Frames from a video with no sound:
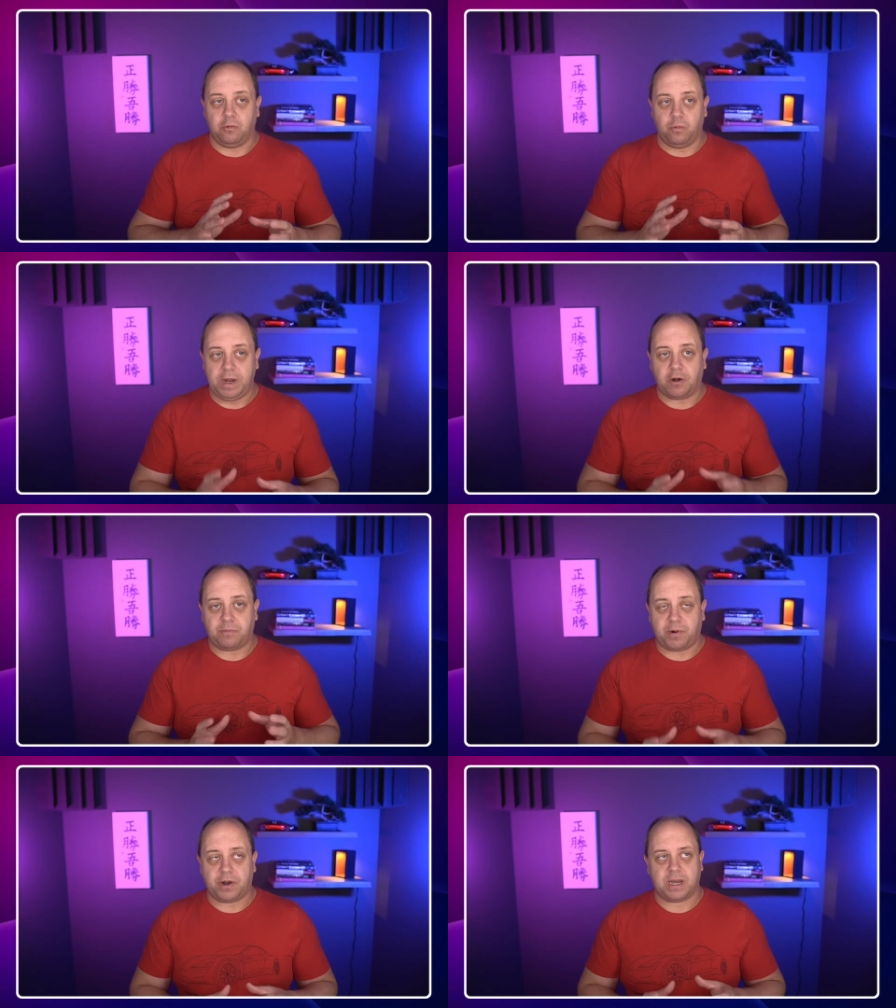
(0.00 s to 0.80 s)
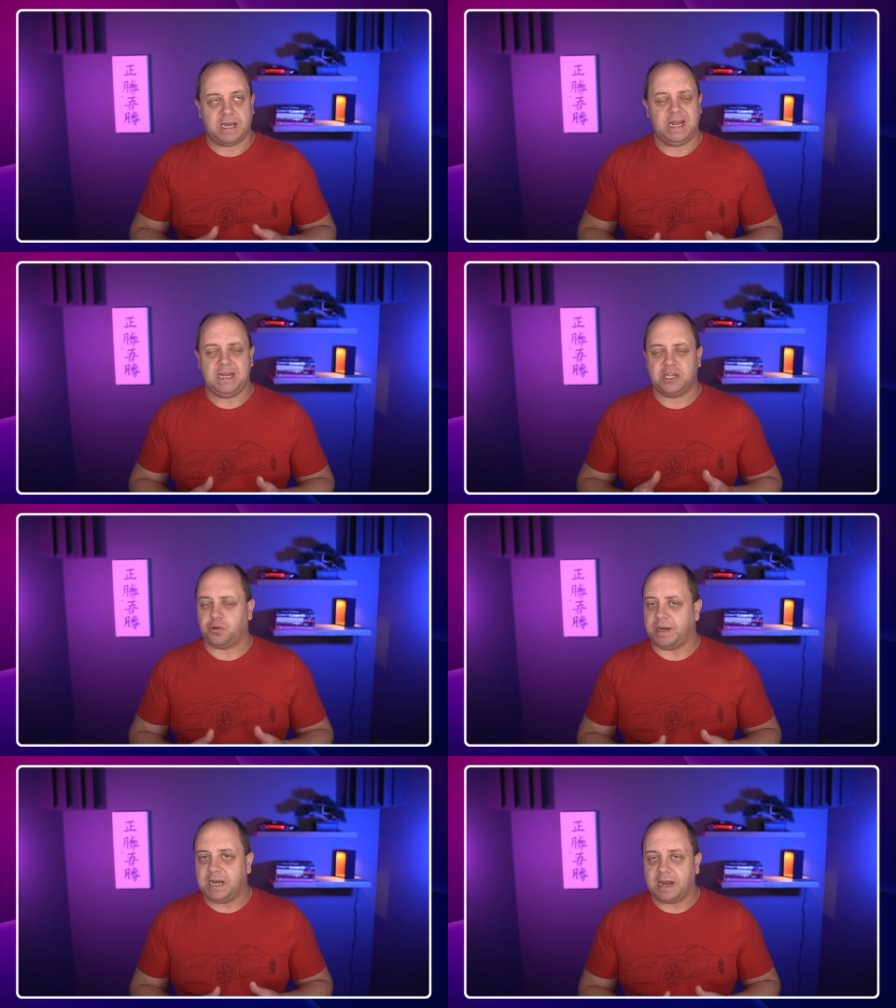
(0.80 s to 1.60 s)
we are part, I think it's
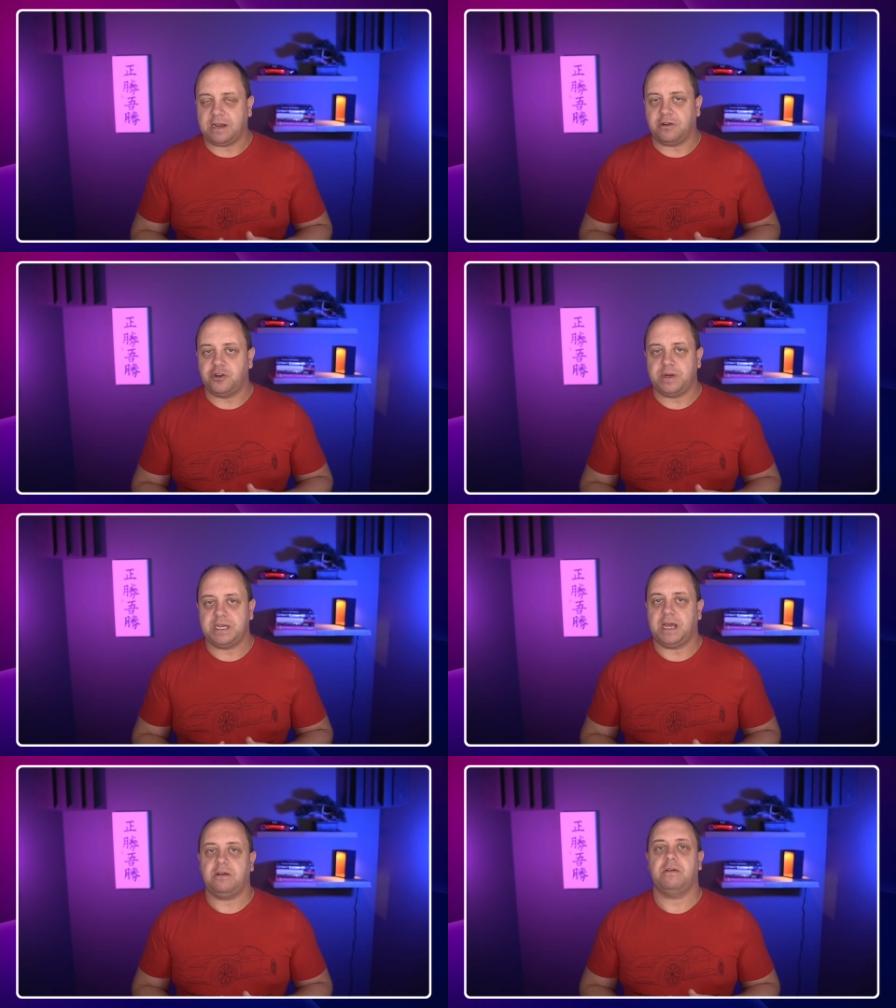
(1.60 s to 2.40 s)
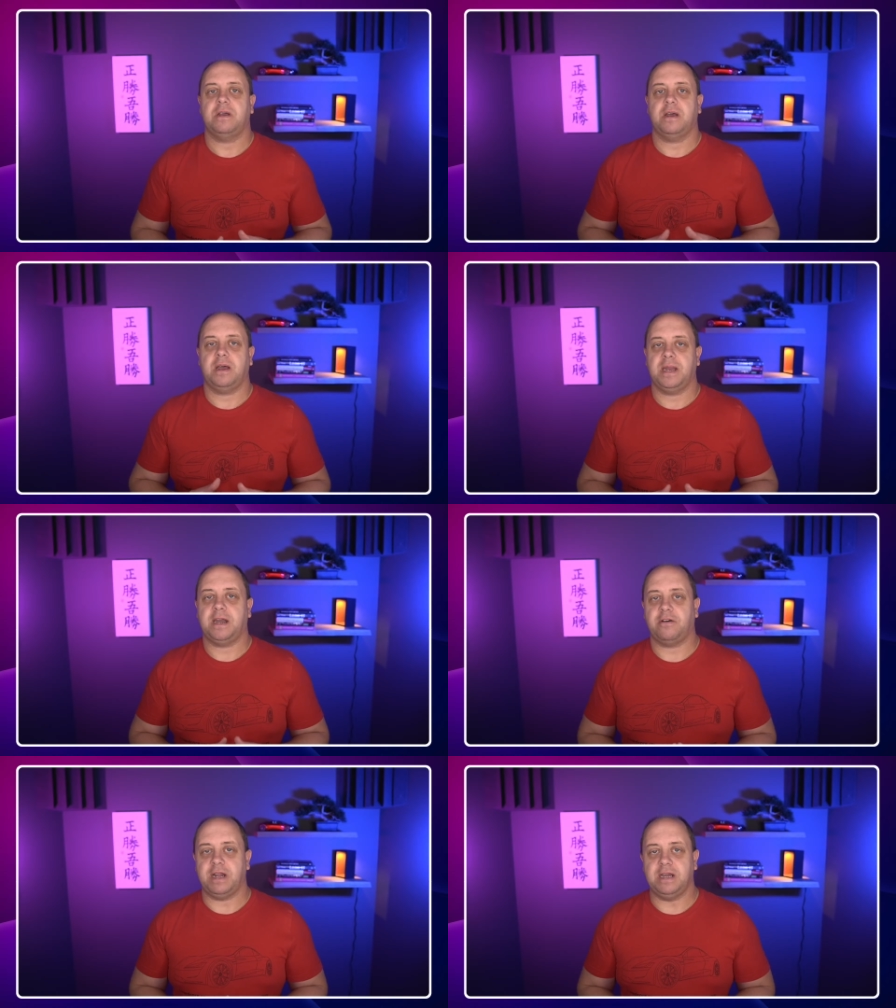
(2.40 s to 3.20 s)
29 countries now uh,
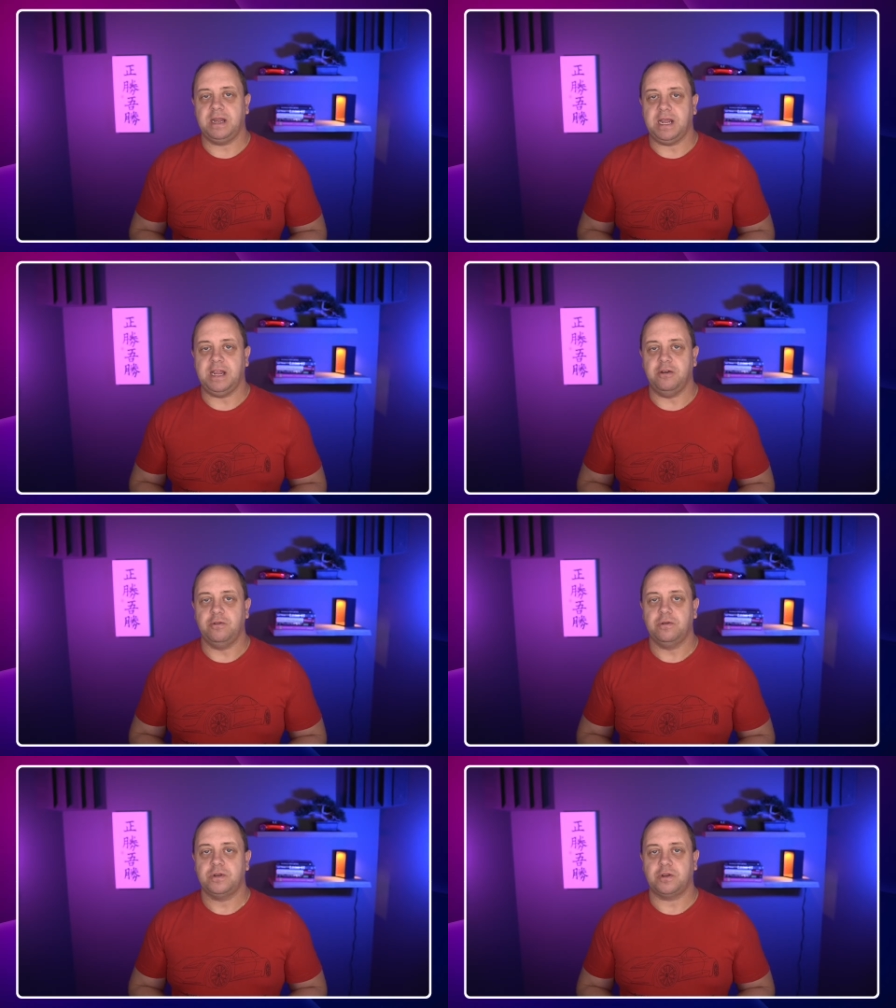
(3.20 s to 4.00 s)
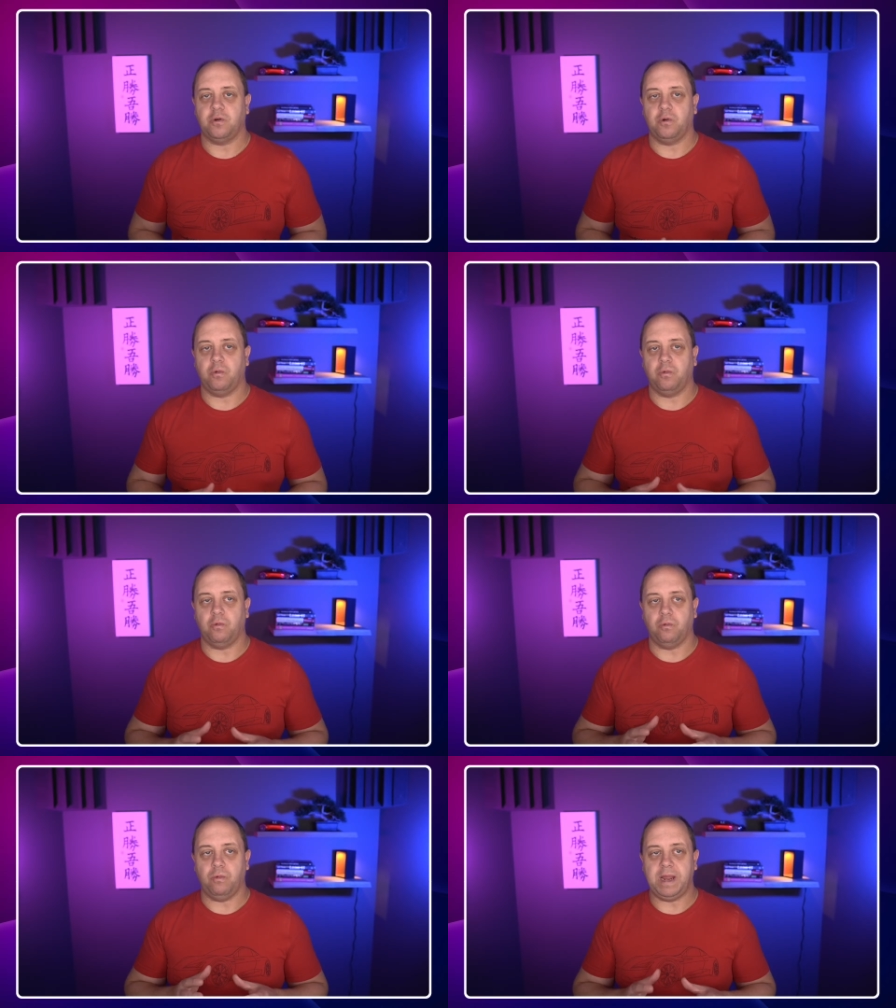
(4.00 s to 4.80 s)
that are in the EU. So
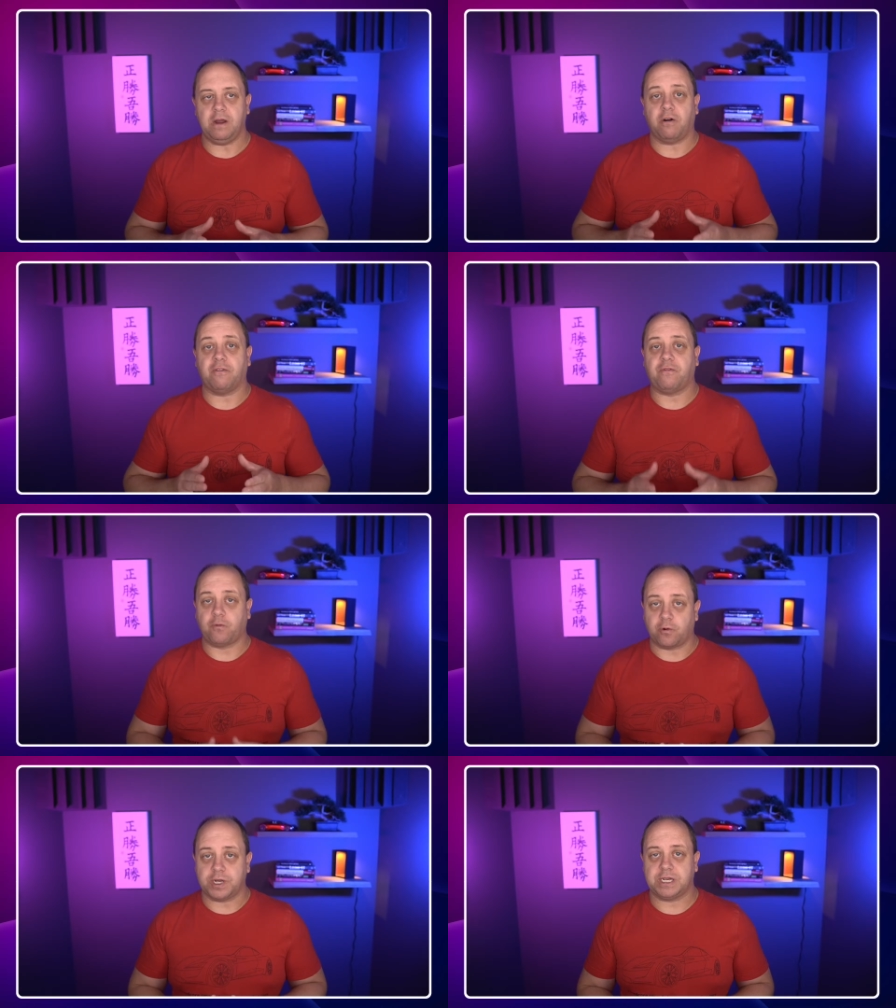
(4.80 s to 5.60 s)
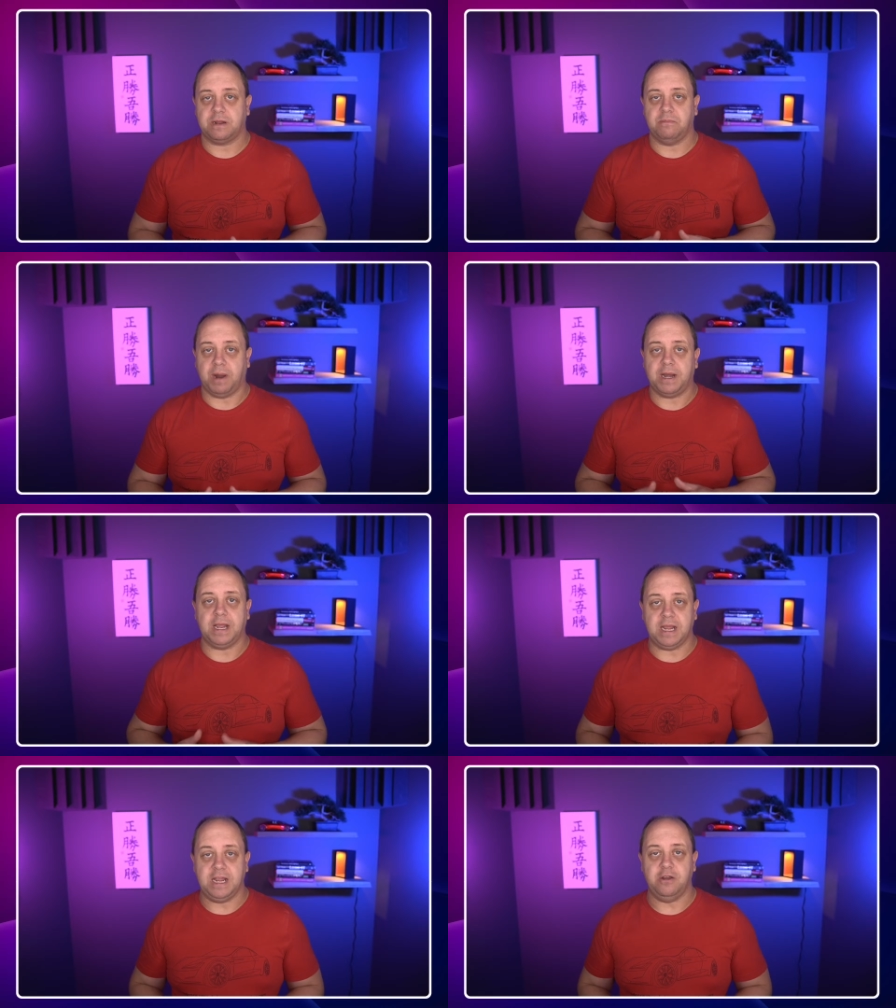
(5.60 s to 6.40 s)
we are forced by
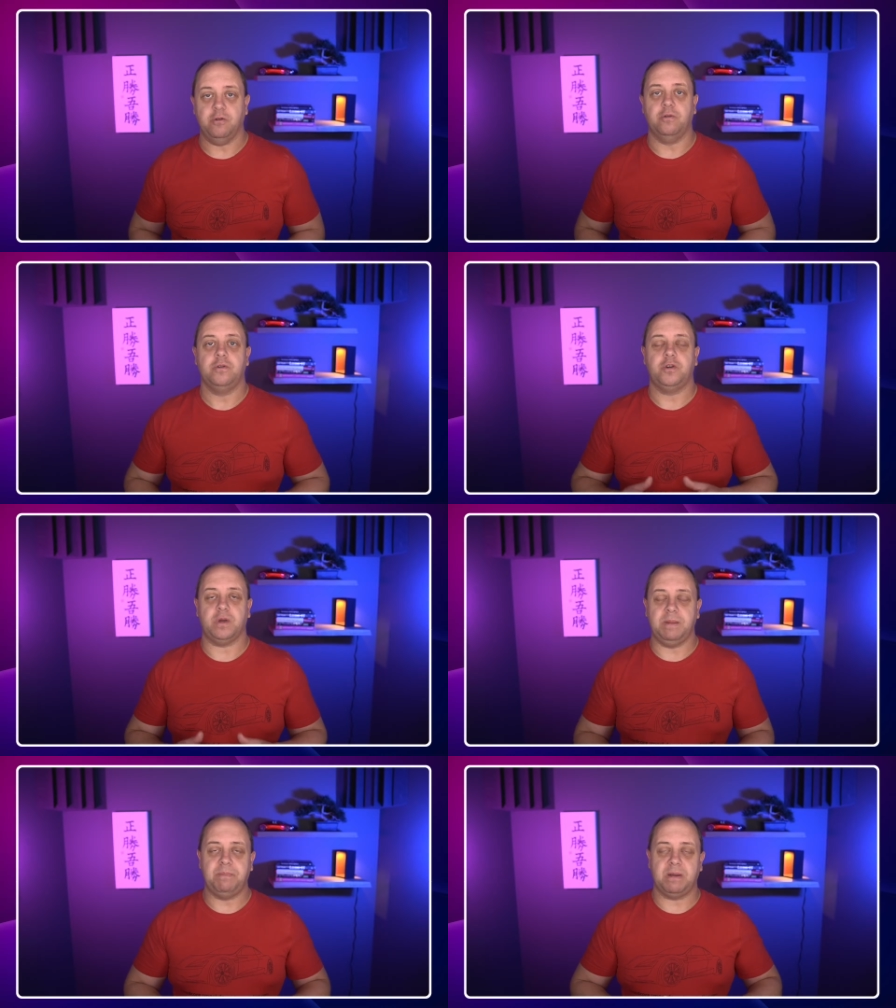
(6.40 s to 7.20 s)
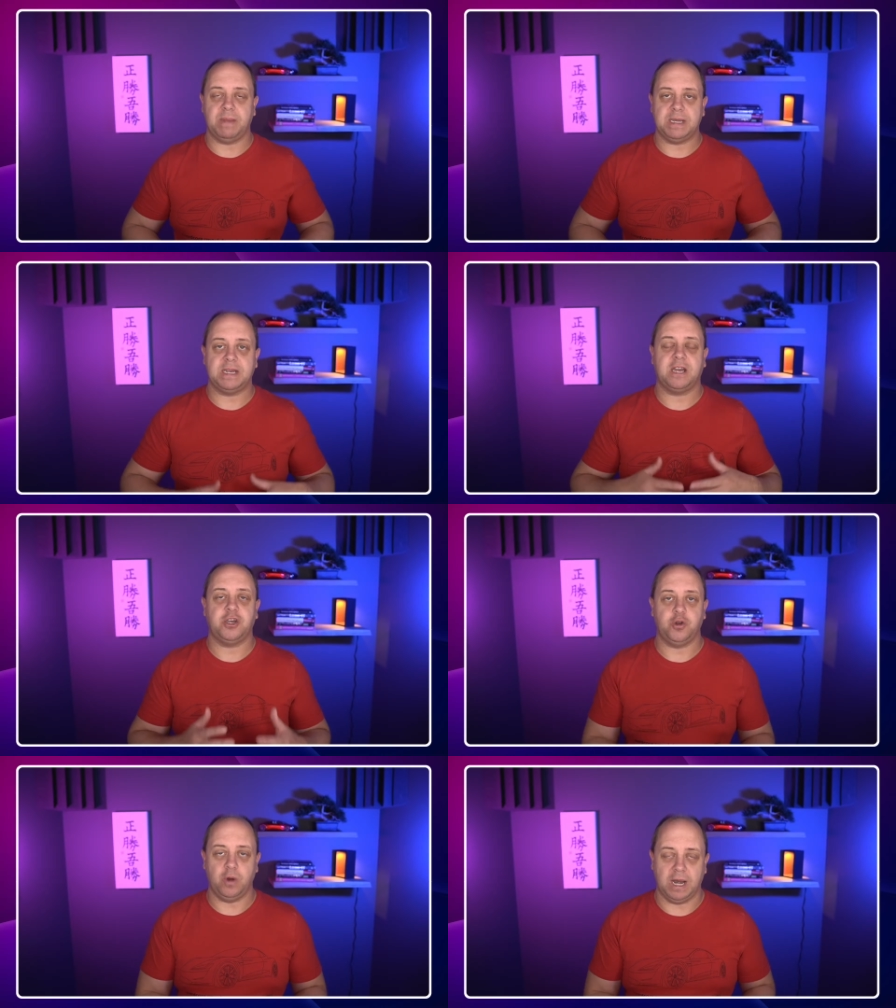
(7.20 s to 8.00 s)
the EU to implement it
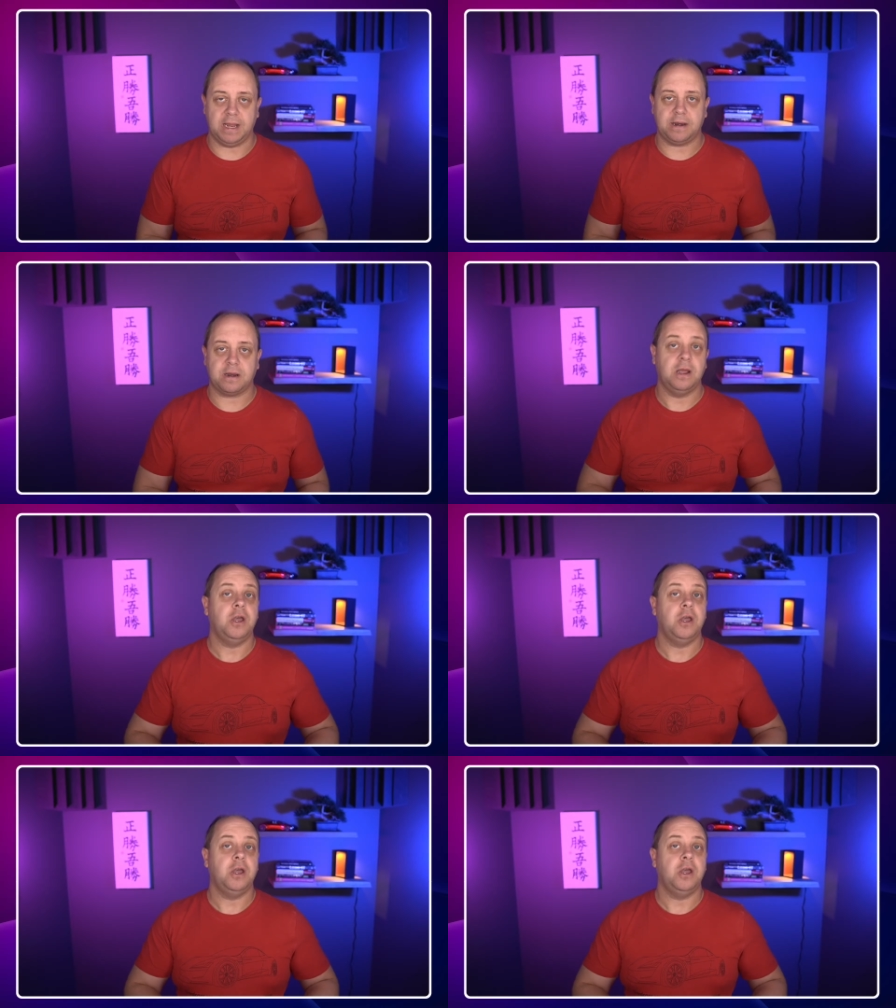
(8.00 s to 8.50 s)
to the letter,